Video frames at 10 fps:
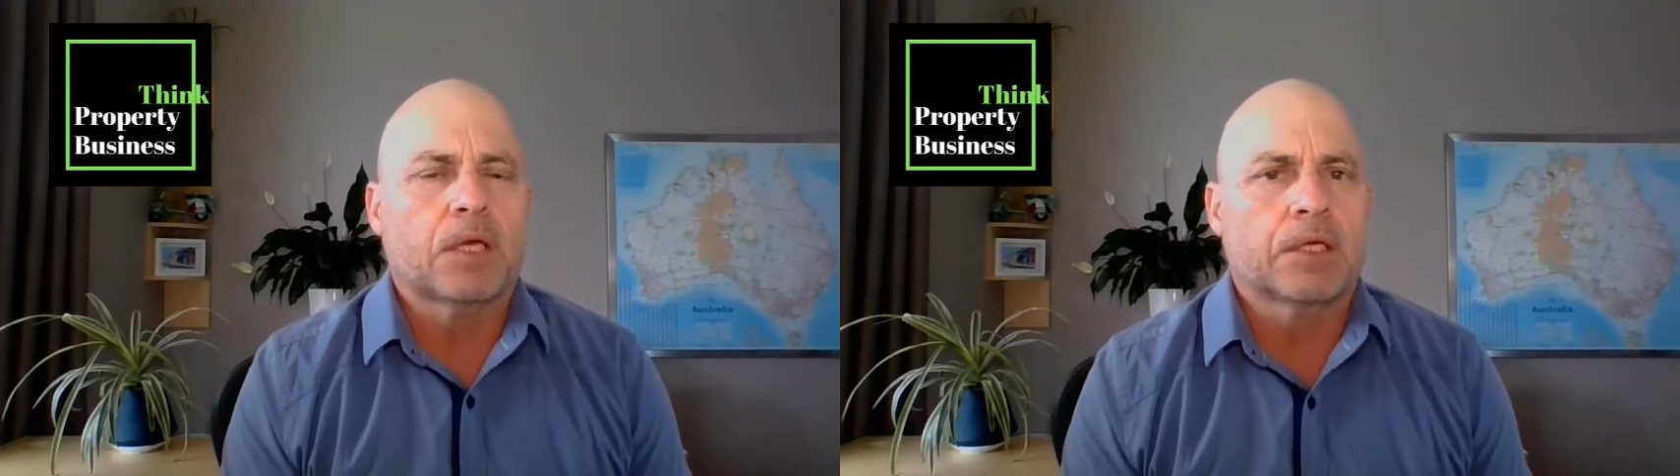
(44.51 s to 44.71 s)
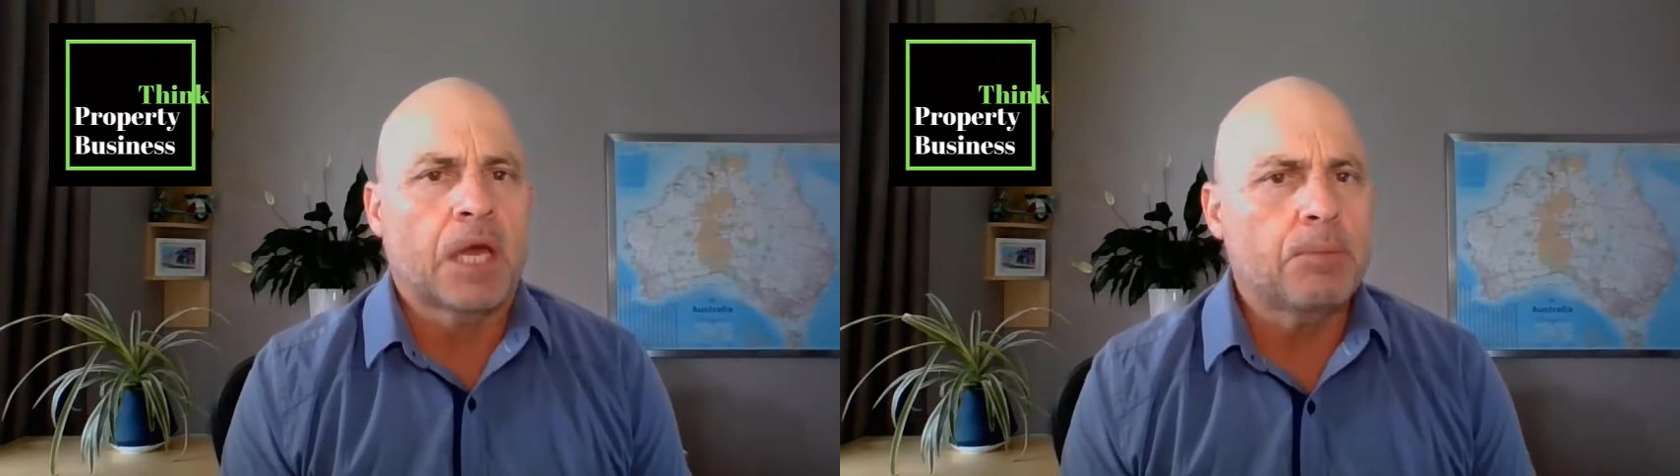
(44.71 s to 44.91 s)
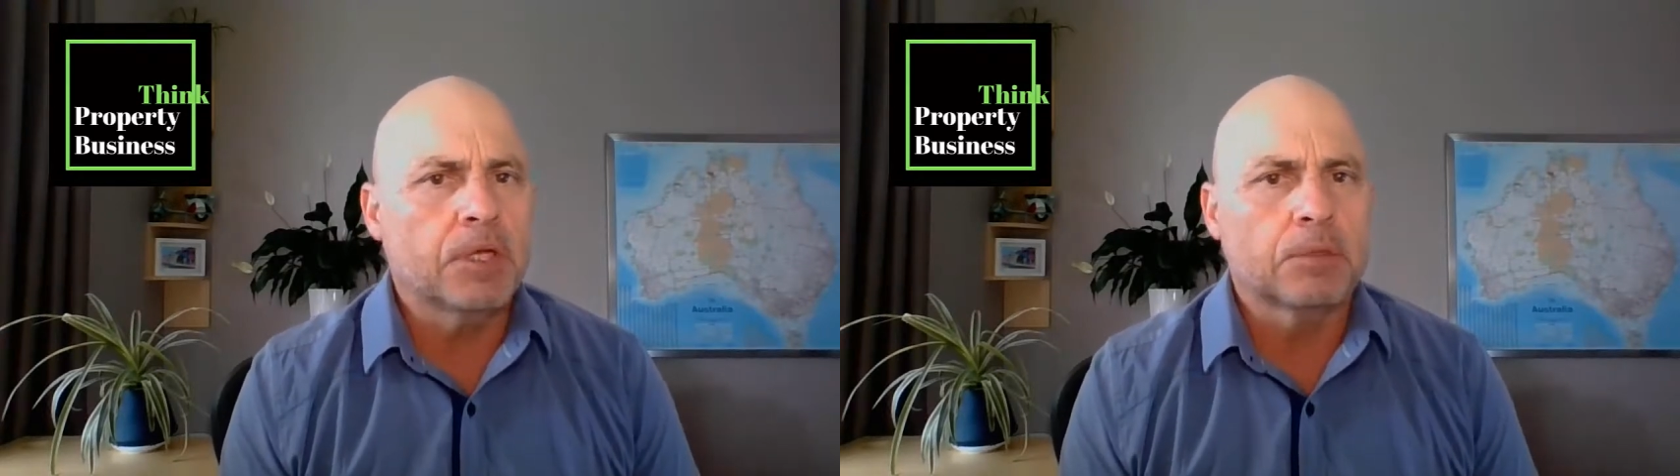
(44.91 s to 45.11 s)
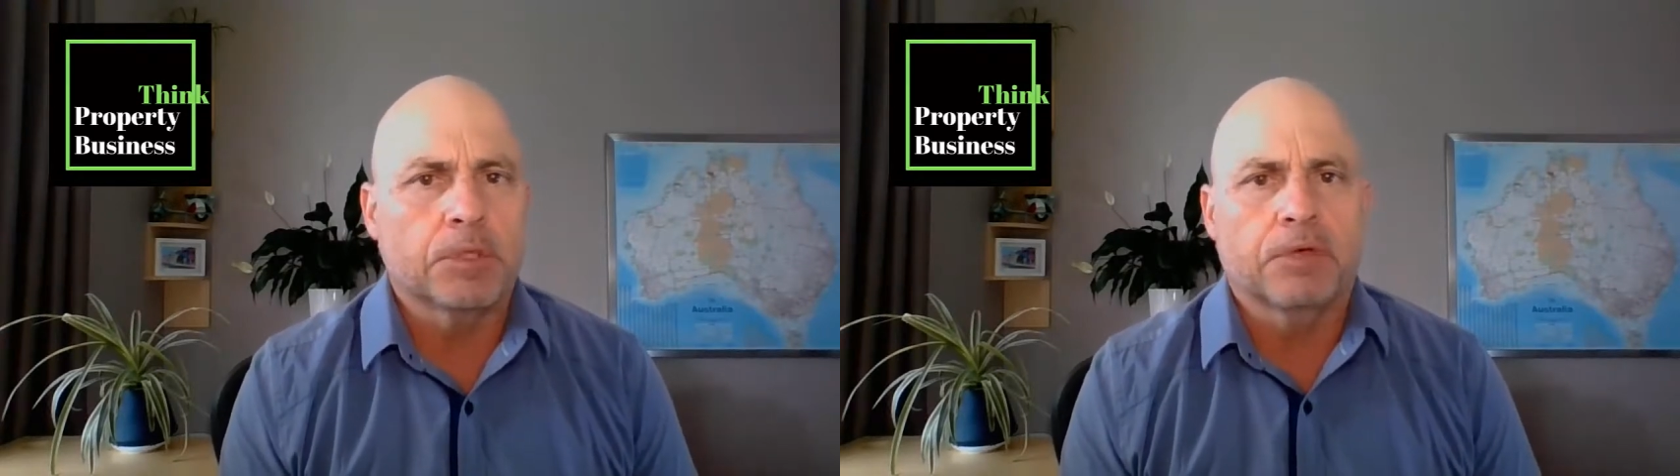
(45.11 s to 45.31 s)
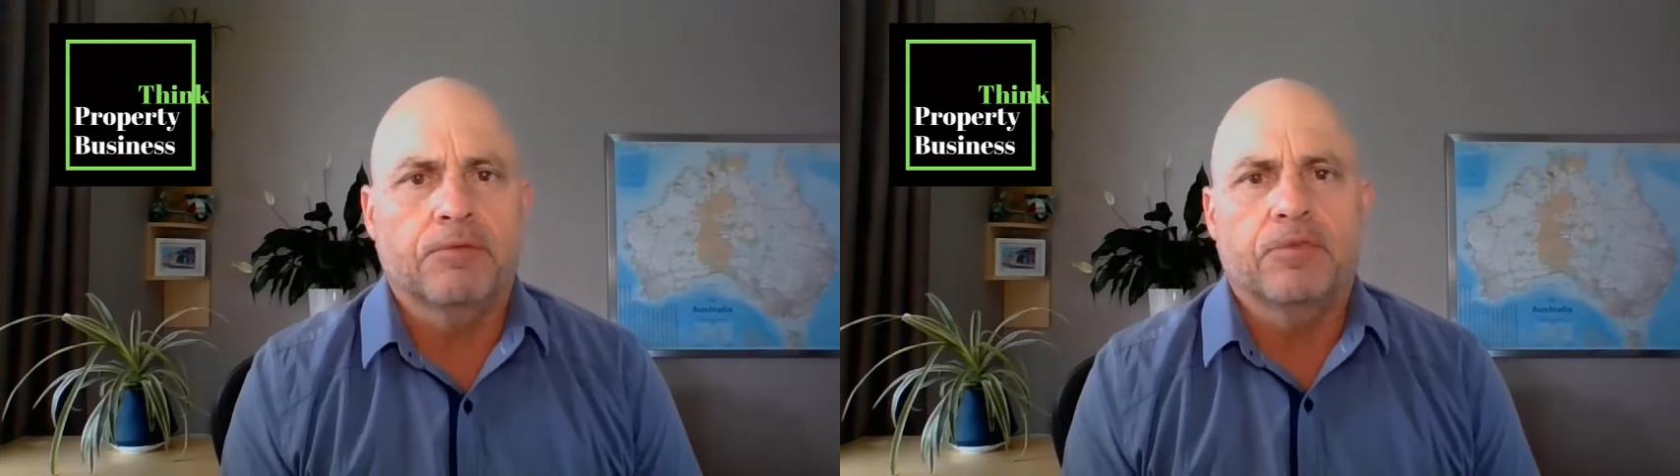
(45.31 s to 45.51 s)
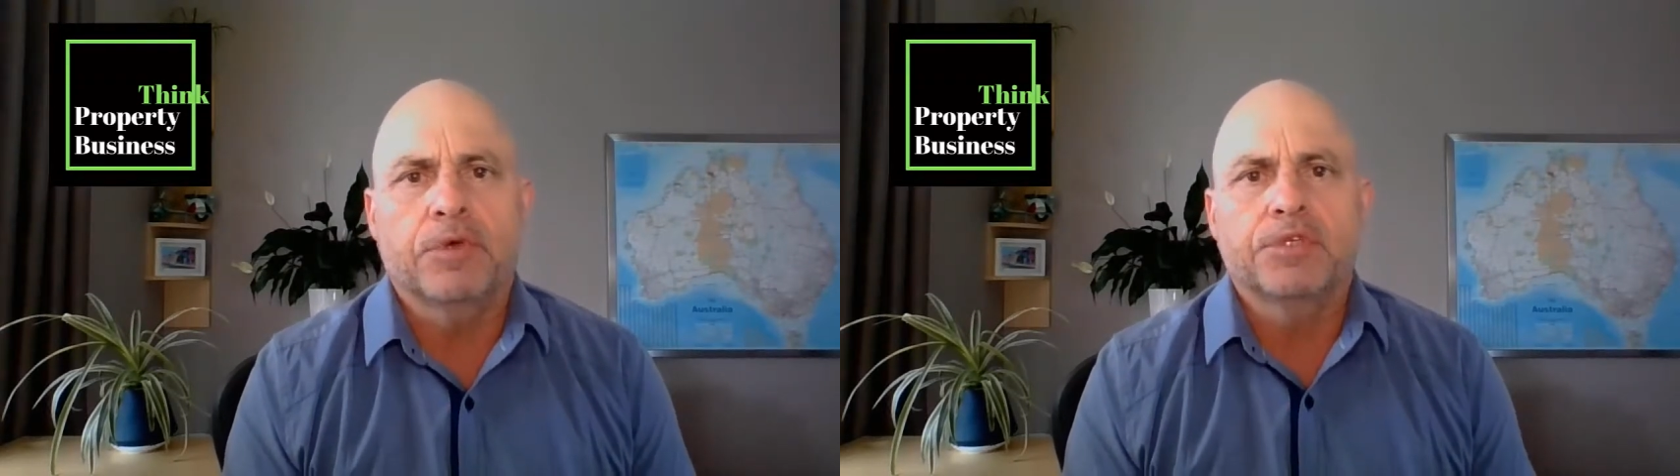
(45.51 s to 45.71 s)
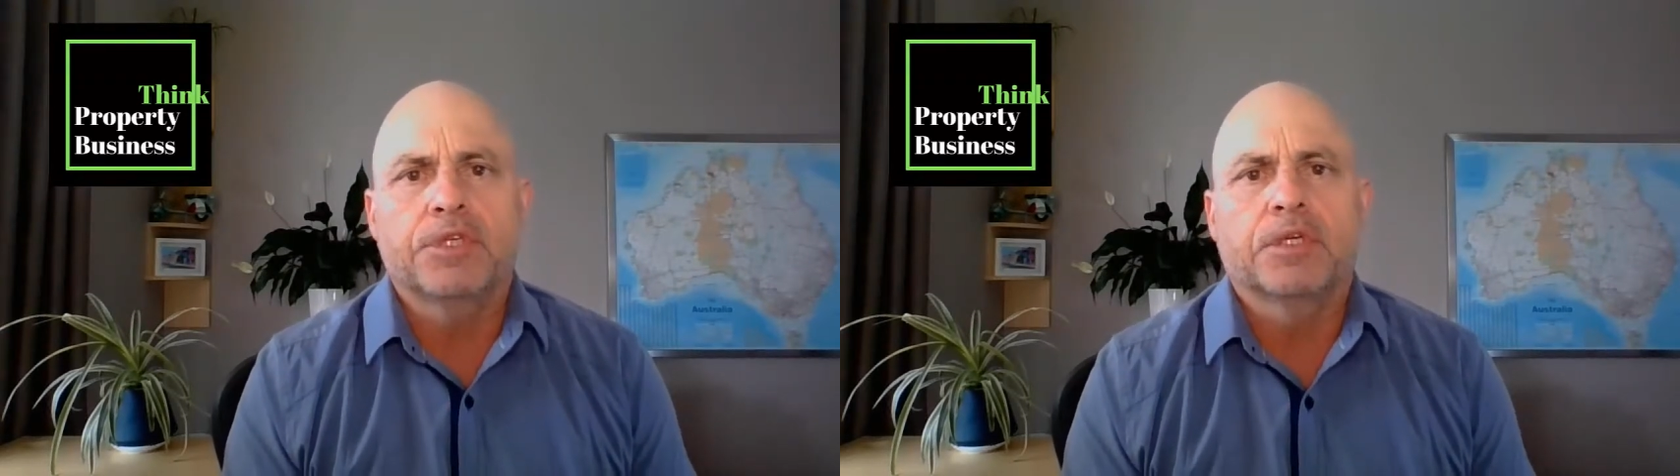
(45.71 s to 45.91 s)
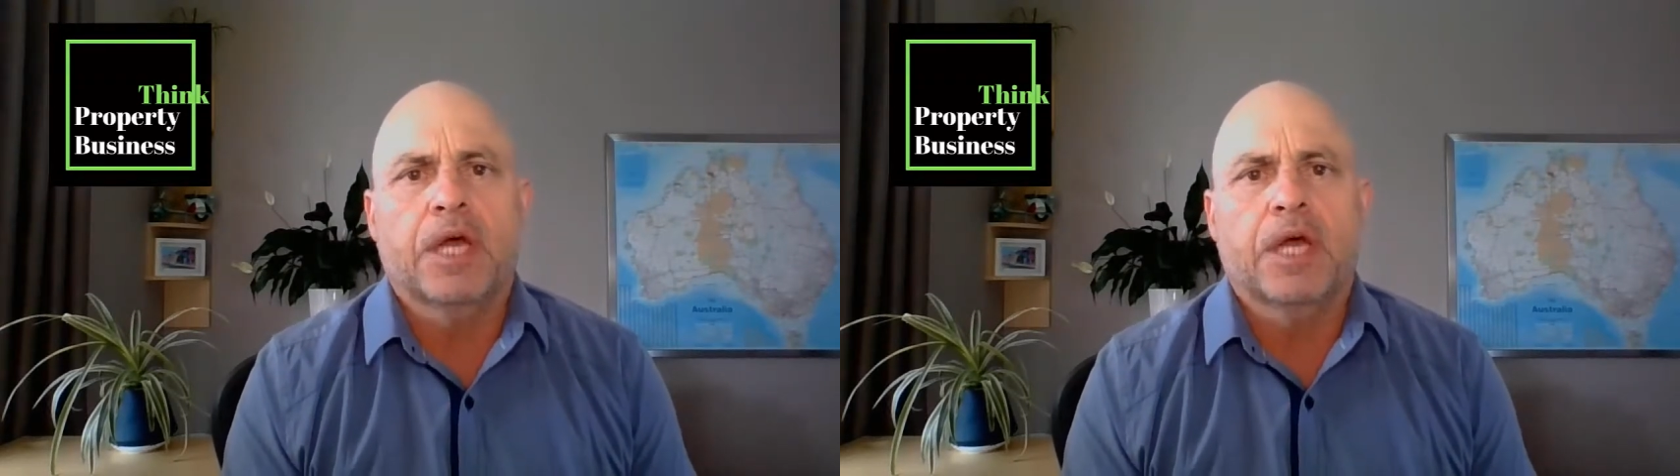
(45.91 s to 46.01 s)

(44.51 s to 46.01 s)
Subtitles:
can be a little bit confusing,